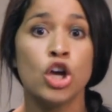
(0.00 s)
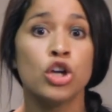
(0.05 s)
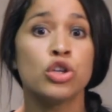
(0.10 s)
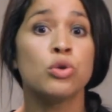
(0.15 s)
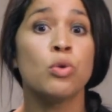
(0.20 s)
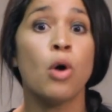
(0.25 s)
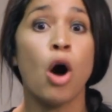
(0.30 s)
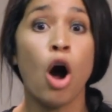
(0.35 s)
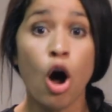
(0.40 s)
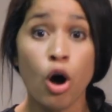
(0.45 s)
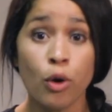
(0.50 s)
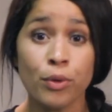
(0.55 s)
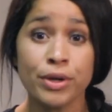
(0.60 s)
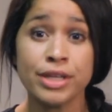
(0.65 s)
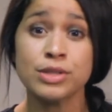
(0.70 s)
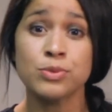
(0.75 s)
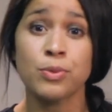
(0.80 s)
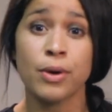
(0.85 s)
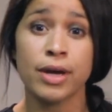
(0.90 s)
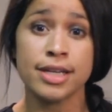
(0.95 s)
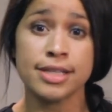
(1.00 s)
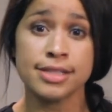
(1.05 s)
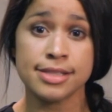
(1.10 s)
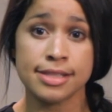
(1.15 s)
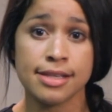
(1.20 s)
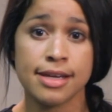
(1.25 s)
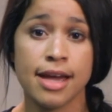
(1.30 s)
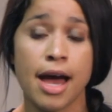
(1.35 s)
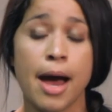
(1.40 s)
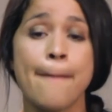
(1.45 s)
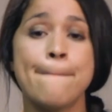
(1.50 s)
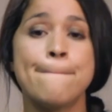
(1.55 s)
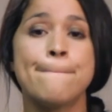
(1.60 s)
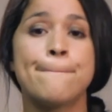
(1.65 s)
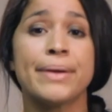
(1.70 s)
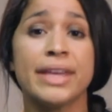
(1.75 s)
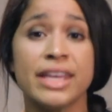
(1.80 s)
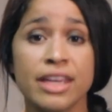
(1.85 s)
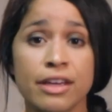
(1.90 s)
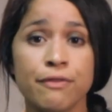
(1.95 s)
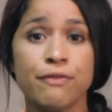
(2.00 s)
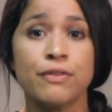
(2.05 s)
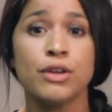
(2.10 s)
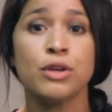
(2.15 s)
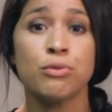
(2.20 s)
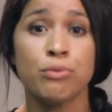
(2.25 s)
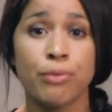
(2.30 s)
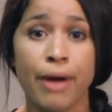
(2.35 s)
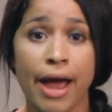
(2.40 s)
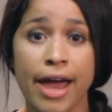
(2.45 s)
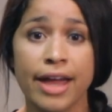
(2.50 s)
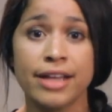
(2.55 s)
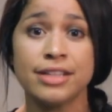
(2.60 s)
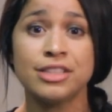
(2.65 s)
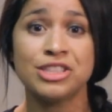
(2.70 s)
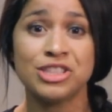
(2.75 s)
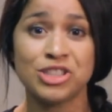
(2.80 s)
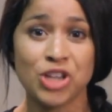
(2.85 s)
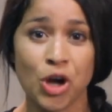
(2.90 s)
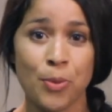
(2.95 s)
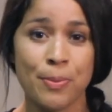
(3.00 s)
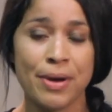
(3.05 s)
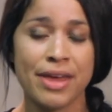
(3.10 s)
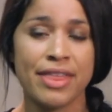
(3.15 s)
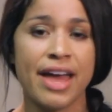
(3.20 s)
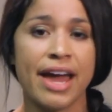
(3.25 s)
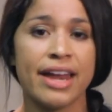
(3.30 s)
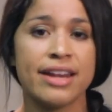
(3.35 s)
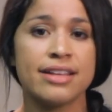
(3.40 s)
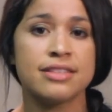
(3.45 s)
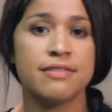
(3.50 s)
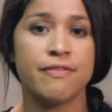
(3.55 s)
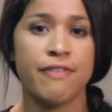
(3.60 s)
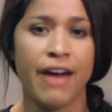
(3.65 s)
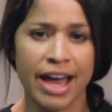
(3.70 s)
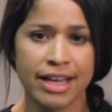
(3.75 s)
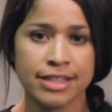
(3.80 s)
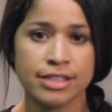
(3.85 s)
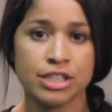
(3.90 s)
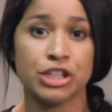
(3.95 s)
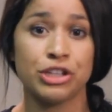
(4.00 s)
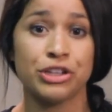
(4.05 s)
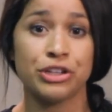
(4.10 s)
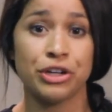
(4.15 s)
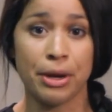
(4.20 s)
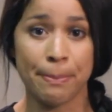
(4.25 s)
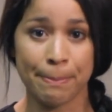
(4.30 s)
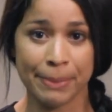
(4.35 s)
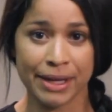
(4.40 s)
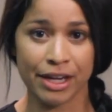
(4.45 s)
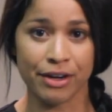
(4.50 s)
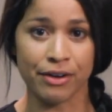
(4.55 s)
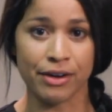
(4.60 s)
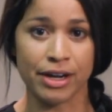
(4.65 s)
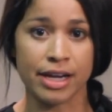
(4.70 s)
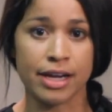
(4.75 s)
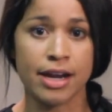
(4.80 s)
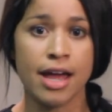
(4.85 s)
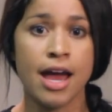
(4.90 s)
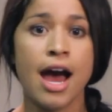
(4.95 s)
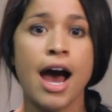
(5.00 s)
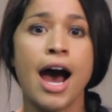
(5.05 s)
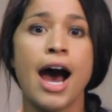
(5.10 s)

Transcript: You always want to see a beefy red stoma that is vascular appearing.